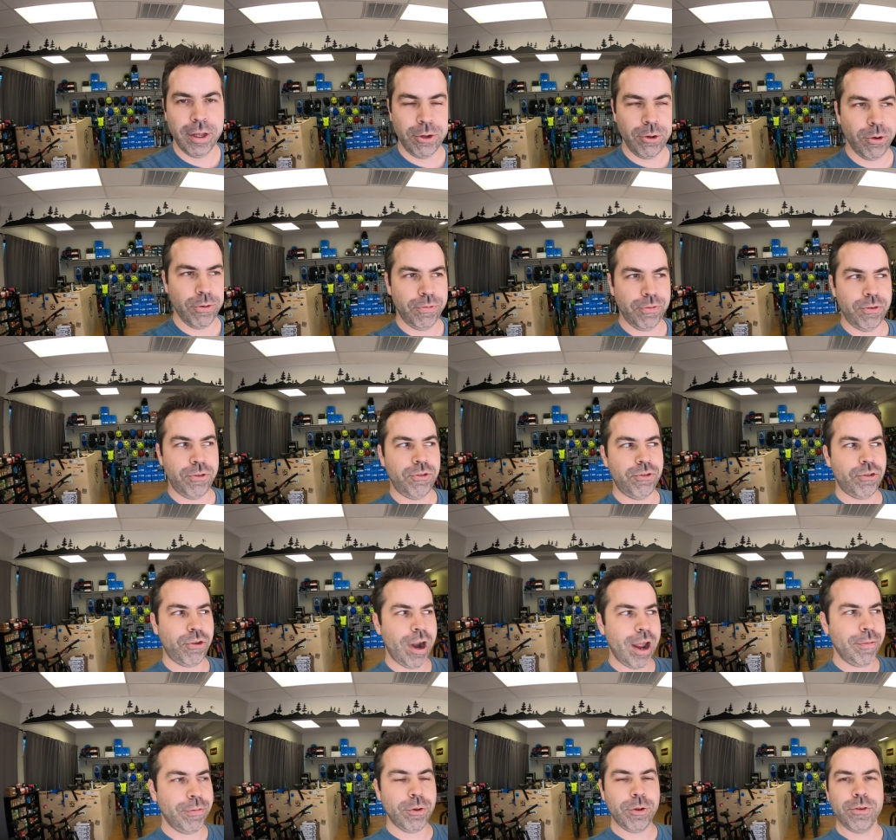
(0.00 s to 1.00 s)
who have
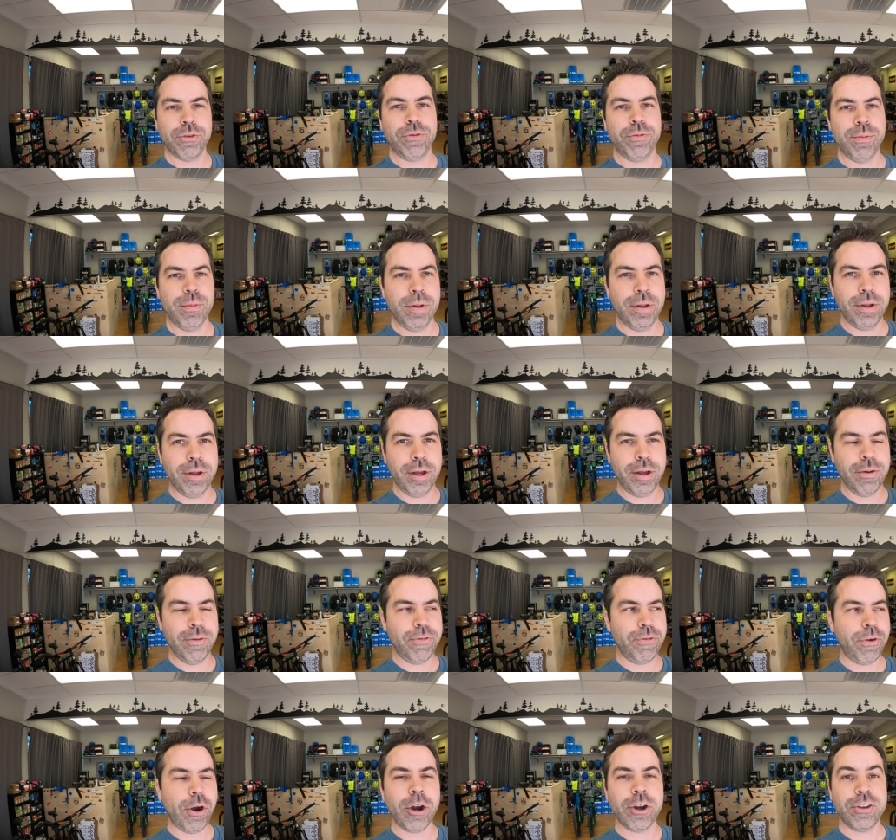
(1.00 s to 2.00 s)
traveled
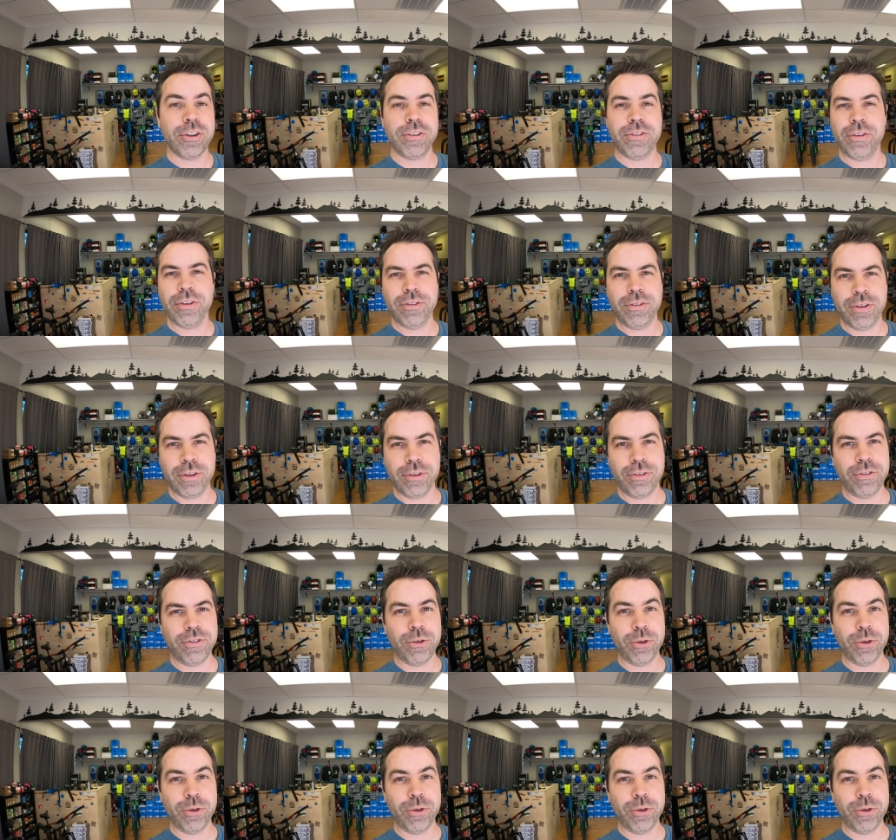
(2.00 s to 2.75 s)
far distances